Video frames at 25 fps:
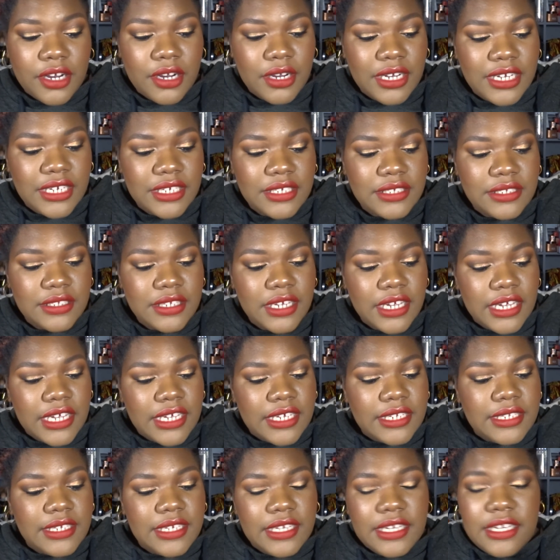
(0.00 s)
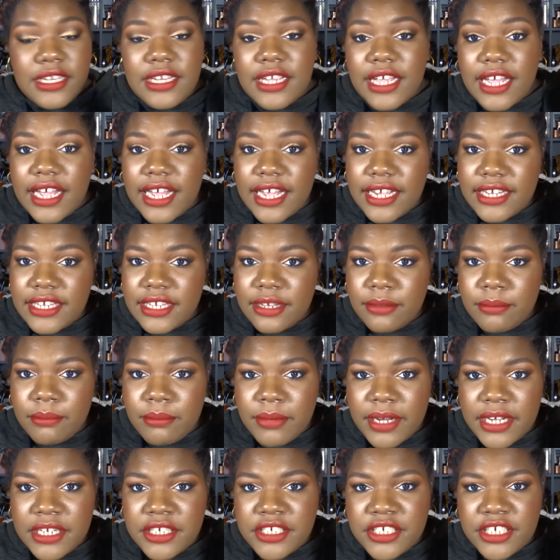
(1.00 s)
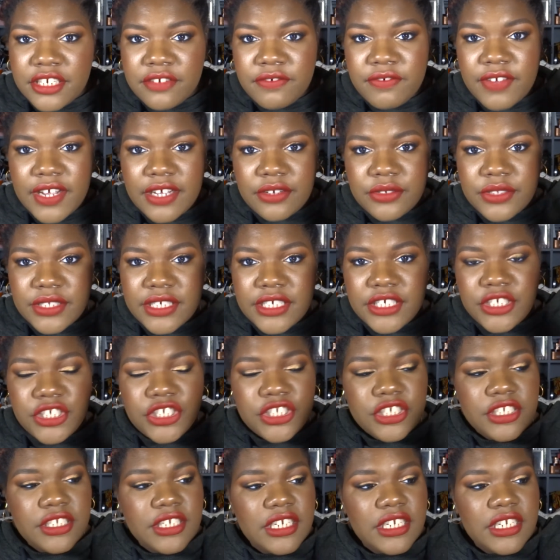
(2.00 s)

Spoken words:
is the I Am Magic foundation